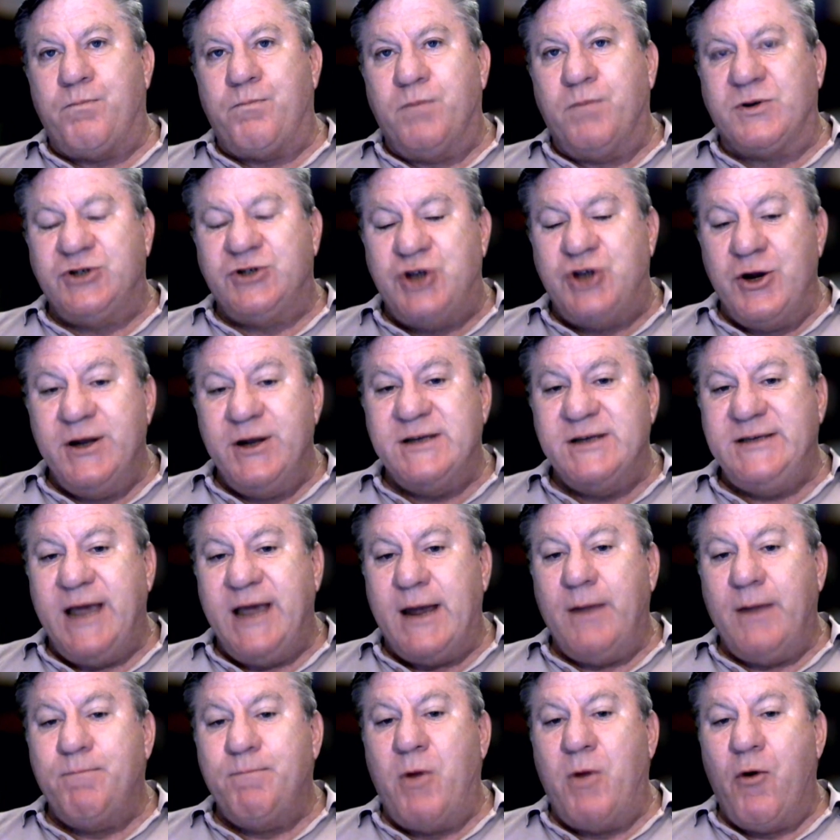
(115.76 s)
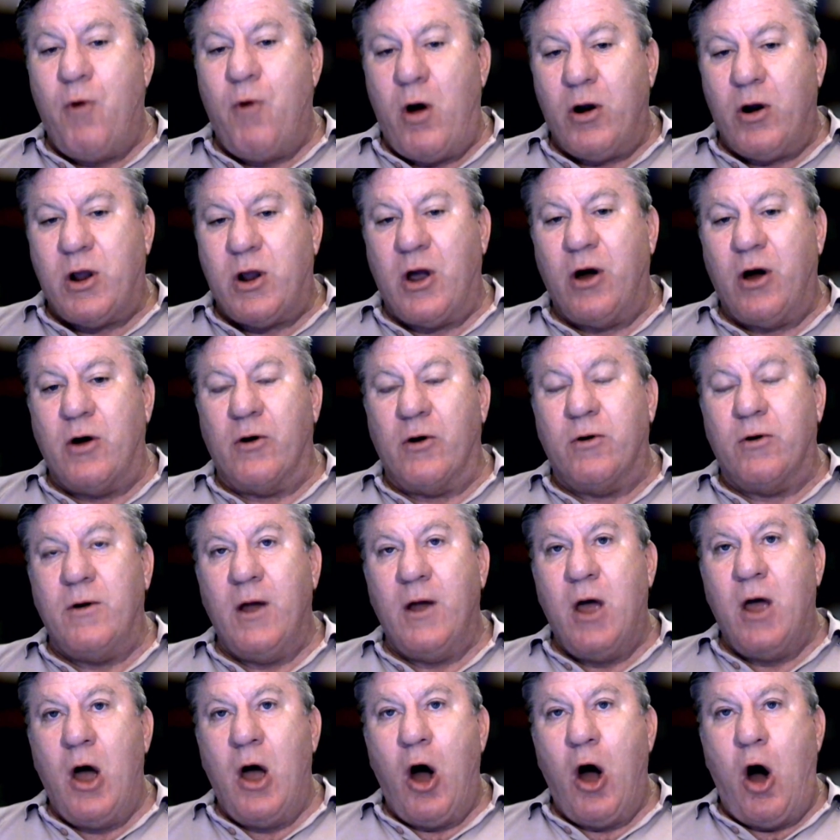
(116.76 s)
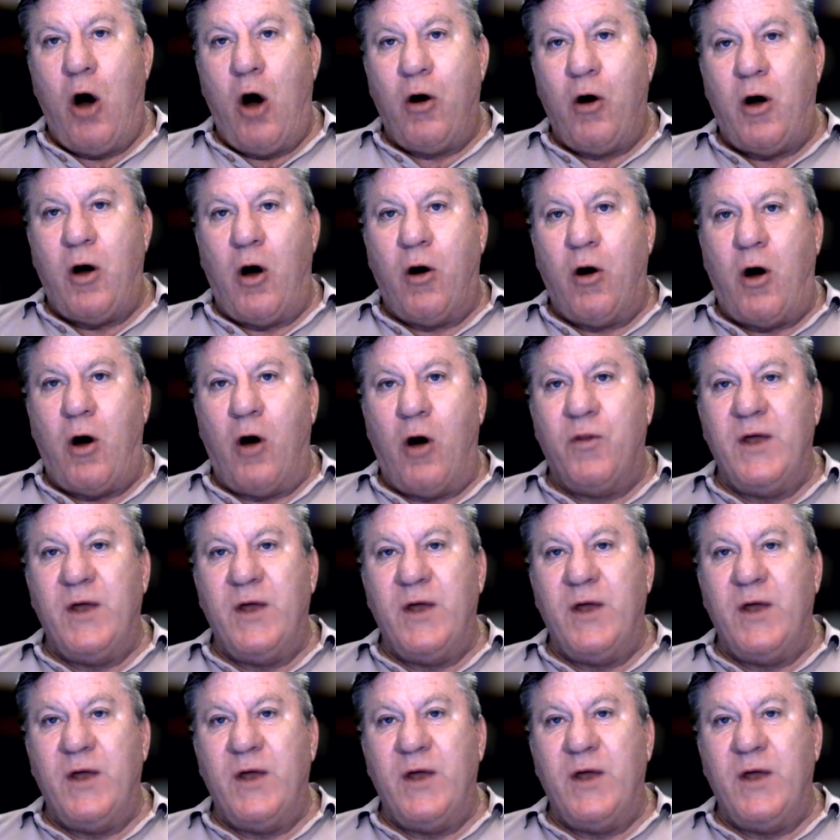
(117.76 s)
Tunisia and Morocco are